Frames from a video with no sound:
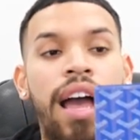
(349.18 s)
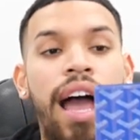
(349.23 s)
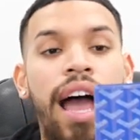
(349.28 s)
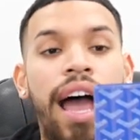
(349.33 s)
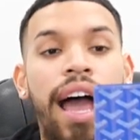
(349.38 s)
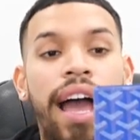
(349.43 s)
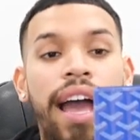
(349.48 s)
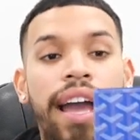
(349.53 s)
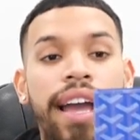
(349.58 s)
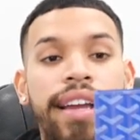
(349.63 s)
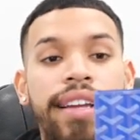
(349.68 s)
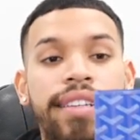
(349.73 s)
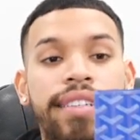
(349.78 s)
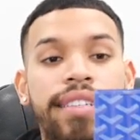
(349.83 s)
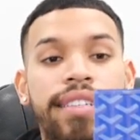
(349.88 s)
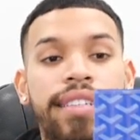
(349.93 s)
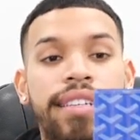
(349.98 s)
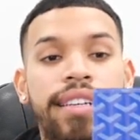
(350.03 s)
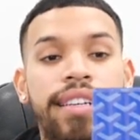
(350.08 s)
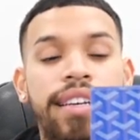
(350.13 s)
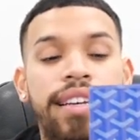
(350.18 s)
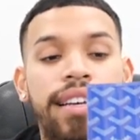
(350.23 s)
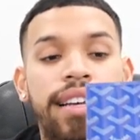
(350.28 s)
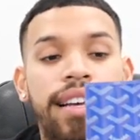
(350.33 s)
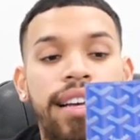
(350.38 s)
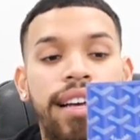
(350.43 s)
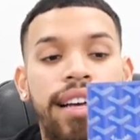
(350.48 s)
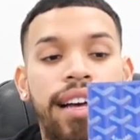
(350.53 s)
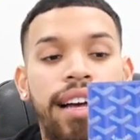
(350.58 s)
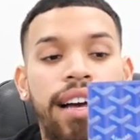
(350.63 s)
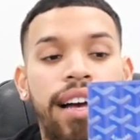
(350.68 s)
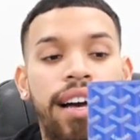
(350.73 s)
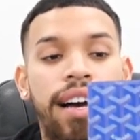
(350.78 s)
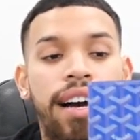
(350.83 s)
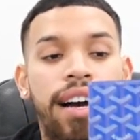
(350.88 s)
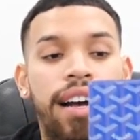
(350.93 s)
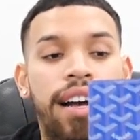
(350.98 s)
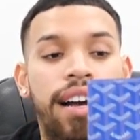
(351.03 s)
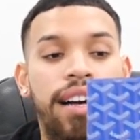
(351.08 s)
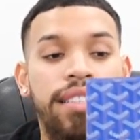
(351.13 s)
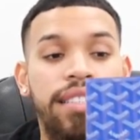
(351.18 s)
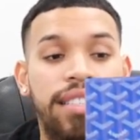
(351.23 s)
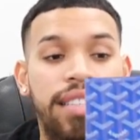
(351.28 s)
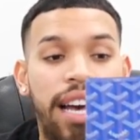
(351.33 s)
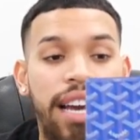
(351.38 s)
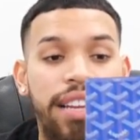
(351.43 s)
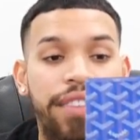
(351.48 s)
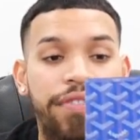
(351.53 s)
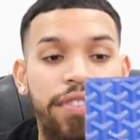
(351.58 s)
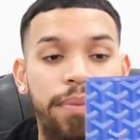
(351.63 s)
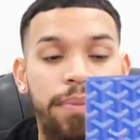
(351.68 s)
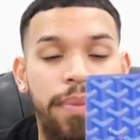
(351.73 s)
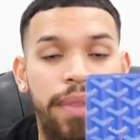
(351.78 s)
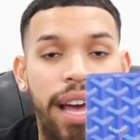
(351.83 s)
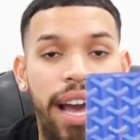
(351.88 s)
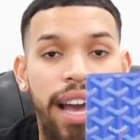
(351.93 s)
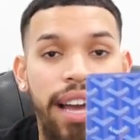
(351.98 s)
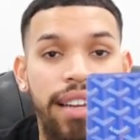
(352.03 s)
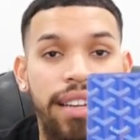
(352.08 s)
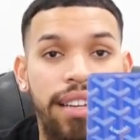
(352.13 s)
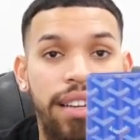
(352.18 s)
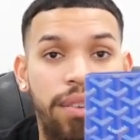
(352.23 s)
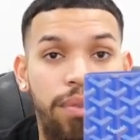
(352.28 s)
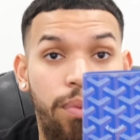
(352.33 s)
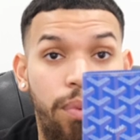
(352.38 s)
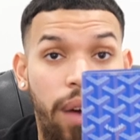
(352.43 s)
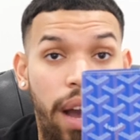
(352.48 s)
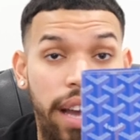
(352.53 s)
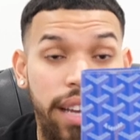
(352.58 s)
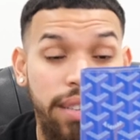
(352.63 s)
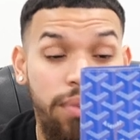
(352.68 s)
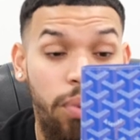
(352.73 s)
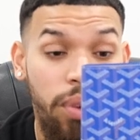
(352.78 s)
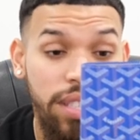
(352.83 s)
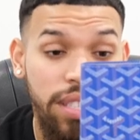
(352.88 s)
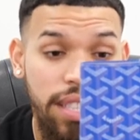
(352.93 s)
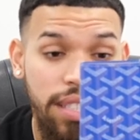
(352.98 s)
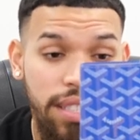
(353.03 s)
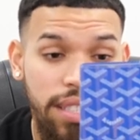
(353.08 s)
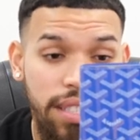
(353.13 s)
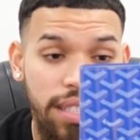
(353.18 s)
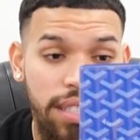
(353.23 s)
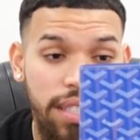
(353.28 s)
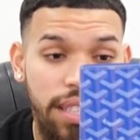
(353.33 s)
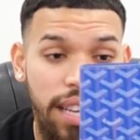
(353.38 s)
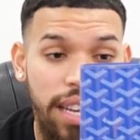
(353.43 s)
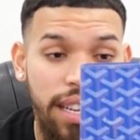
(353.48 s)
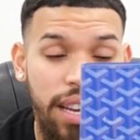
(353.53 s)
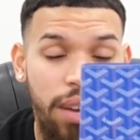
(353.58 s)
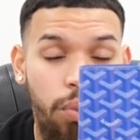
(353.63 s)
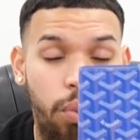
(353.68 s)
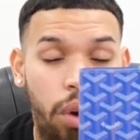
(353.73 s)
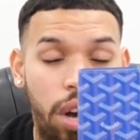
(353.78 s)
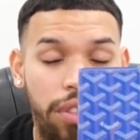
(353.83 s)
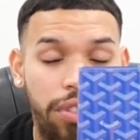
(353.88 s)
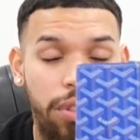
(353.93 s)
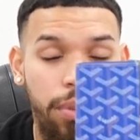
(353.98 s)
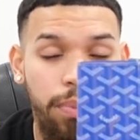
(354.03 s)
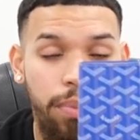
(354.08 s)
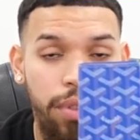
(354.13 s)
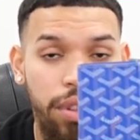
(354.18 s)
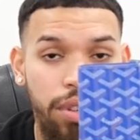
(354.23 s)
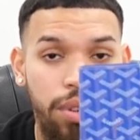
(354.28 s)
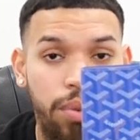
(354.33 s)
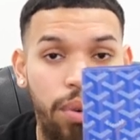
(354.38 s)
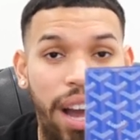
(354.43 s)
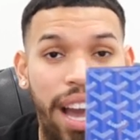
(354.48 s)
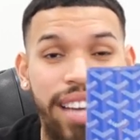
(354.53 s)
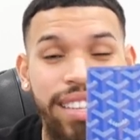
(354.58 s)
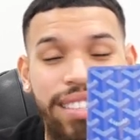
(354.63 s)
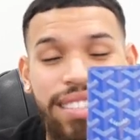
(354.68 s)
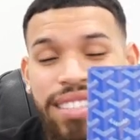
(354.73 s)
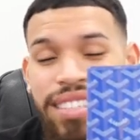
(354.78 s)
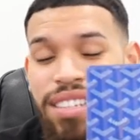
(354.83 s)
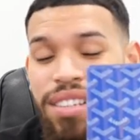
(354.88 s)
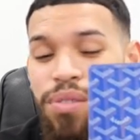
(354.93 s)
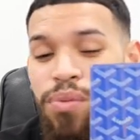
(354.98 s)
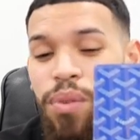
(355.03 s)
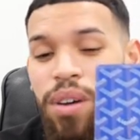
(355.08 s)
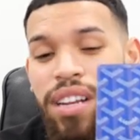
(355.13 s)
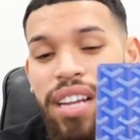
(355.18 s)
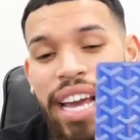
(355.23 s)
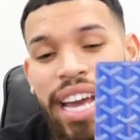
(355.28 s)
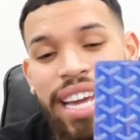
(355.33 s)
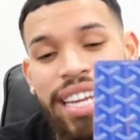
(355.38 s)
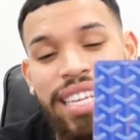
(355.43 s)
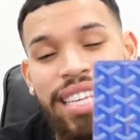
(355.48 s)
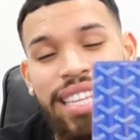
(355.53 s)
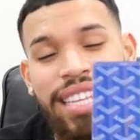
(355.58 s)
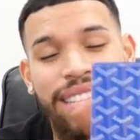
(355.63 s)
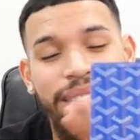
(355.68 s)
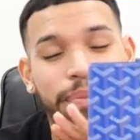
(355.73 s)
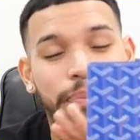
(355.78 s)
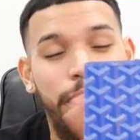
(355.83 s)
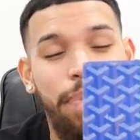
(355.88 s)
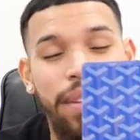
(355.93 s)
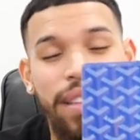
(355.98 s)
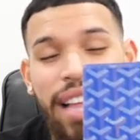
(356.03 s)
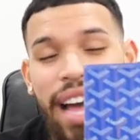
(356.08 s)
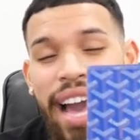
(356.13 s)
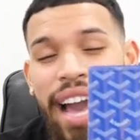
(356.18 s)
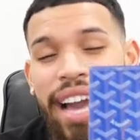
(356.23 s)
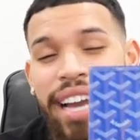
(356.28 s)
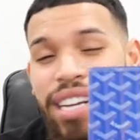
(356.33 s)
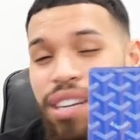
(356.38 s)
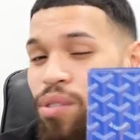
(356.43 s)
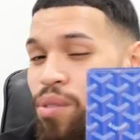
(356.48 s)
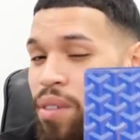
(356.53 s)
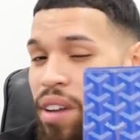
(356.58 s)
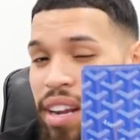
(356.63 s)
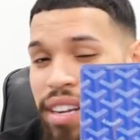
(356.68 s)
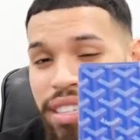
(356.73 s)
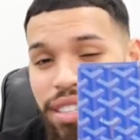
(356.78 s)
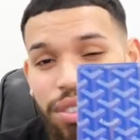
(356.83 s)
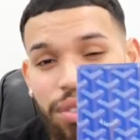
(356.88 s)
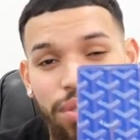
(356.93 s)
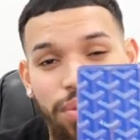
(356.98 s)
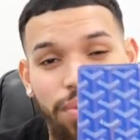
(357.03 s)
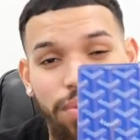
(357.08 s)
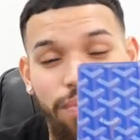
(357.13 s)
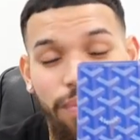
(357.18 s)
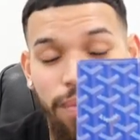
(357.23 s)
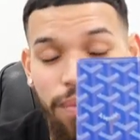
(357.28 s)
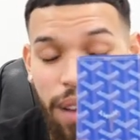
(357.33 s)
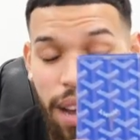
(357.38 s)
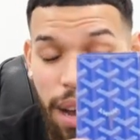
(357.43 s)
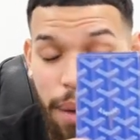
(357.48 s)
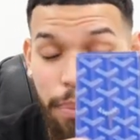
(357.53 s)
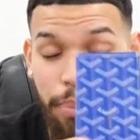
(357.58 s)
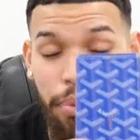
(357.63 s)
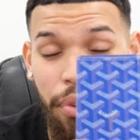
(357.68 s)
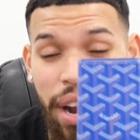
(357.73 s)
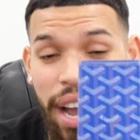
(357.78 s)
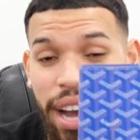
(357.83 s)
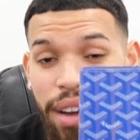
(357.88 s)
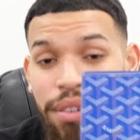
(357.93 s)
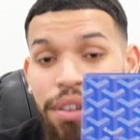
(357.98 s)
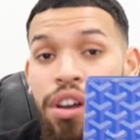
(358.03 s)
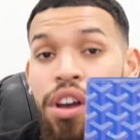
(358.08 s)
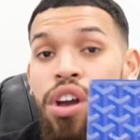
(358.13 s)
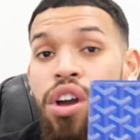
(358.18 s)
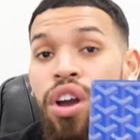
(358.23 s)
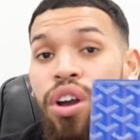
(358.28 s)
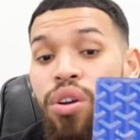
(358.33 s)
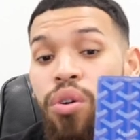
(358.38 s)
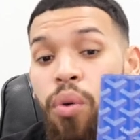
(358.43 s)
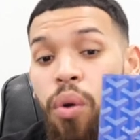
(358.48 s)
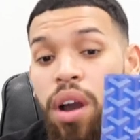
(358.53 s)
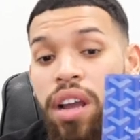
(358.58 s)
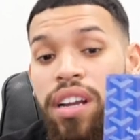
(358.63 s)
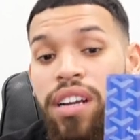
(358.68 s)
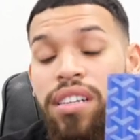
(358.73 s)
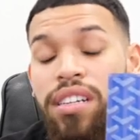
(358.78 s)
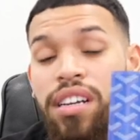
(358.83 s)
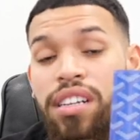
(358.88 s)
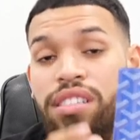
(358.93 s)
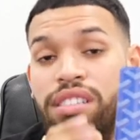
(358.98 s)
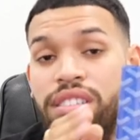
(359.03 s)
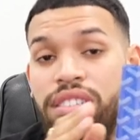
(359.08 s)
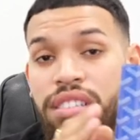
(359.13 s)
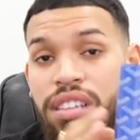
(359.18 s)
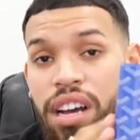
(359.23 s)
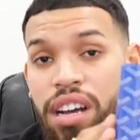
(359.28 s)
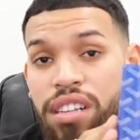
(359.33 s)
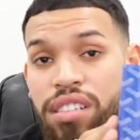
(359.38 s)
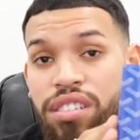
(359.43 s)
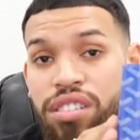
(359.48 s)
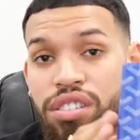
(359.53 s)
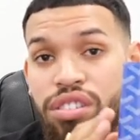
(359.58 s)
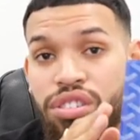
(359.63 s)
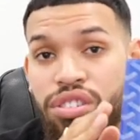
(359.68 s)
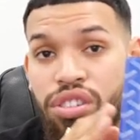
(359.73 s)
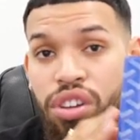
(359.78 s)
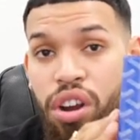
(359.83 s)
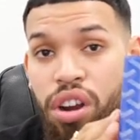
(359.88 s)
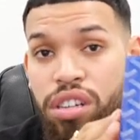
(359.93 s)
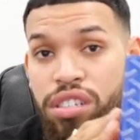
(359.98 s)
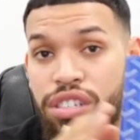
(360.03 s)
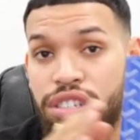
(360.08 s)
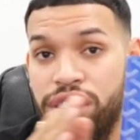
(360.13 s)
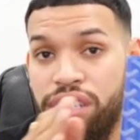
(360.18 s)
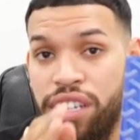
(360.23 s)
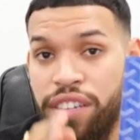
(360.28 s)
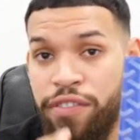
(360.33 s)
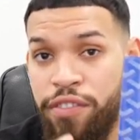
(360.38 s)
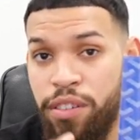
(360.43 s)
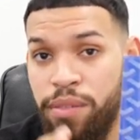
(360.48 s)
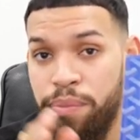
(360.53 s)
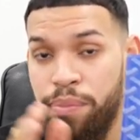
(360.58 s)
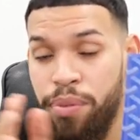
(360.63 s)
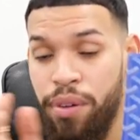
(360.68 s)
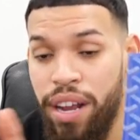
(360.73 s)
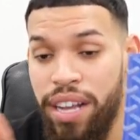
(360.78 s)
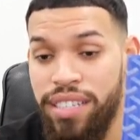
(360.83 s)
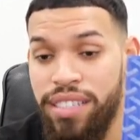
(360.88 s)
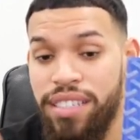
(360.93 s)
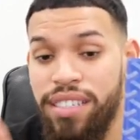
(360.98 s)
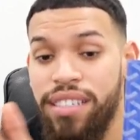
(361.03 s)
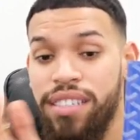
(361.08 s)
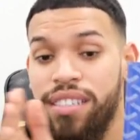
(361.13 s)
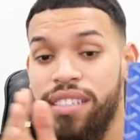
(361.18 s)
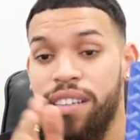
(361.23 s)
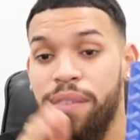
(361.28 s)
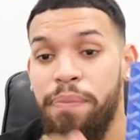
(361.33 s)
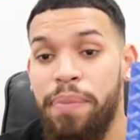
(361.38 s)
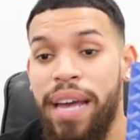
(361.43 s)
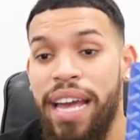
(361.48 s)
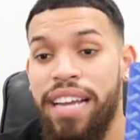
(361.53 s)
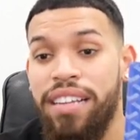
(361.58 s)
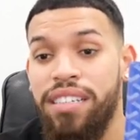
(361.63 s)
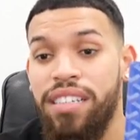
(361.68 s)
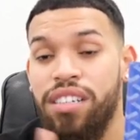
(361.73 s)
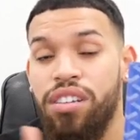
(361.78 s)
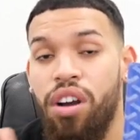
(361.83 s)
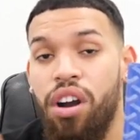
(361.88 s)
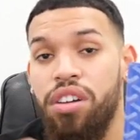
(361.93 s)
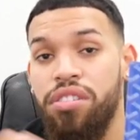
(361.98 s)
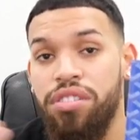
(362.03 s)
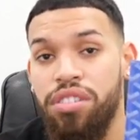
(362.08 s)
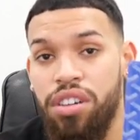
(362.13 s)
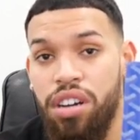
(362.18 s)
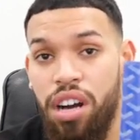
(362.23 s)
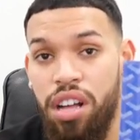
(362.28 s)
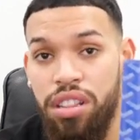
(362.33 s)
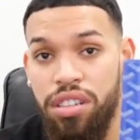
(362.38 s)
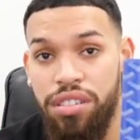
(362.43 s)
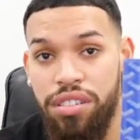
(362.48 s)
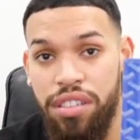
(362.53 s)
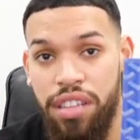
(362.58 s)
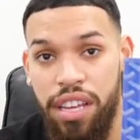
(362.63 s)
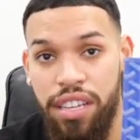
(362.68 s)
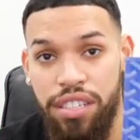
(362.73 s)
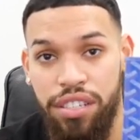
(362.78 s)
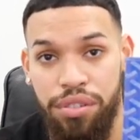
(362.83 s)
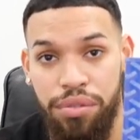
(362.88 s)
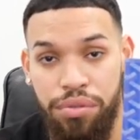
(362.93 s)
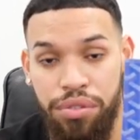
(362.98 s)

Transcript: And aside from that, I, once I did decide I want the blue, I didn't want any black or any uh, brown Goyard does charge different pricing depending on the color that you